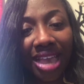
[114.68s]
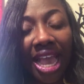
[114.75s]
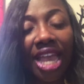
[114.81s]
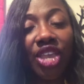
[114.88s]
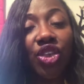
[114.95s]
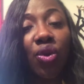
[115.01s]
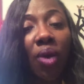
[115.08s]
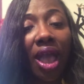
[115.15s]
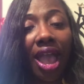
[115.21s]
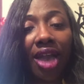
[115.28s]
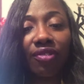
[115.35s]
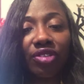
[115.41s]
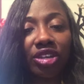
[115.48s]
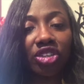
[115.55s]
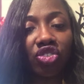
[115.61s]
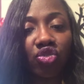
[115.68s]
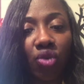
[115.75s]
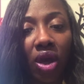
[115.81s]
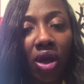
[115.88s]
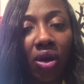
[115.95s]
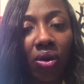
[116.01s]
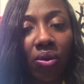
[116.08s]
You have
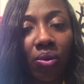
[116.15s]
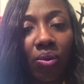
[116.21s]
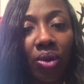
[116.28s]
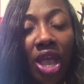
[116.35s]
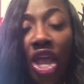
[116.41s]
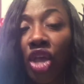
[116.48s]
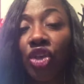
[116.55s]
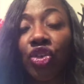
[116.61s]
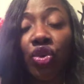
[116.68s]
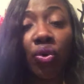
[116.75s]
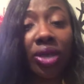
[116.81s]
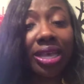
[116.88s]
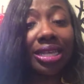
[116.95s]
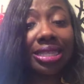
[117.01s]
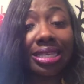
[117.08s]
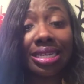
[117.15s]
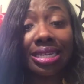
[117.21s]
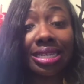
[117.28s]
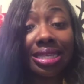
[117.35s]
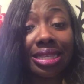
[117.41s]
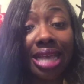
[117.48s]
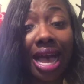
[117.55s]
control. You get to
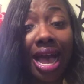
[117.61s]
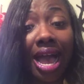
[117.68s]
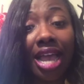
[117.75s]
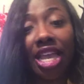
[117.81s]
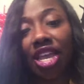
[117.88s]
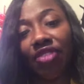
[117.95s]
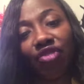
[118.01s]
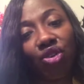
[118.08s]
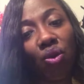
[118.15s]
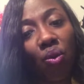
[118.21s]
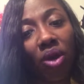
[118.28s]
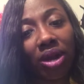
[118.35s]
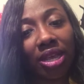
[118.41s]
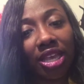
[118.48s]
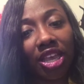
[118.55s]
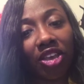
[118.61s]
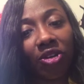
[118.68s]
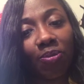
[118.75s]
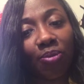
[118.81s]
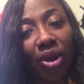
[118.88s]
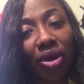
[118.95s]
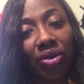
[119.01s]
decide if you want to
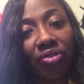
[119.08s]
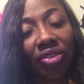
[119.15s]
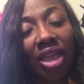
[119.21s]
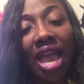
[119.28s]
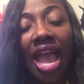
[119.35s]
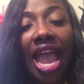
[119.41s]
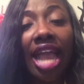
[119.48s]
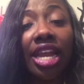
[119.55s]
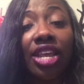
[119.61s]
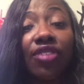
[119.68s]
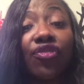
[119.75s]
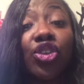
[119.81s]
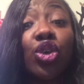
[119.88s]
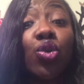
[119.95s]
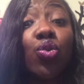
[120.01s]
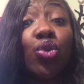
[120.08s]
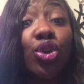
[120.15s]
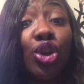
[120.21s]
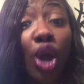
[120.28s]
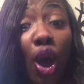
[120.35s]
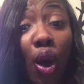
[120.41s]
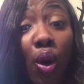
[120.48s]
give birth. And if you
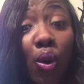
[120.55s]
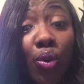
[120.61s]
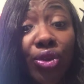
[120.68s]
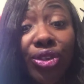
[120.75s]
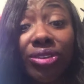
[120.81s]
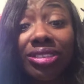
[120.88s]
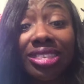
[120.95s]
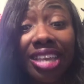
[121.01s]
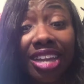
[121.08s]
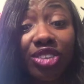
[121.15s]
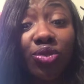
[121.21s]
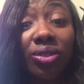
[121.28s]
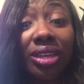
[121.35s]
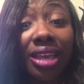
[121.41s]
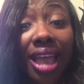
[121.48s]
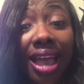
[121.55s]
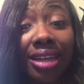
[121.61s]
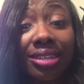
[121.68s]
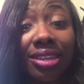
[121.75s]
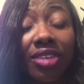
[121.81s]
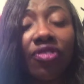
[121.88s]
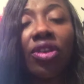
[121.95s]
know you're sexually
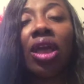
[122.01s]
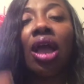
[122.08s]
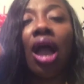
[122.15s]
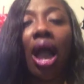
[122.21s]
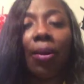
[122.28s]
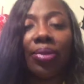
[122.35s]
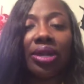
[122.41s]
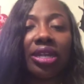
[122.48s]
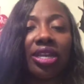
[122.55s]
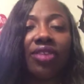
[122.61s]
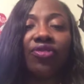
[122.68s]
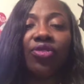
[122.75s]
active, I'm going to give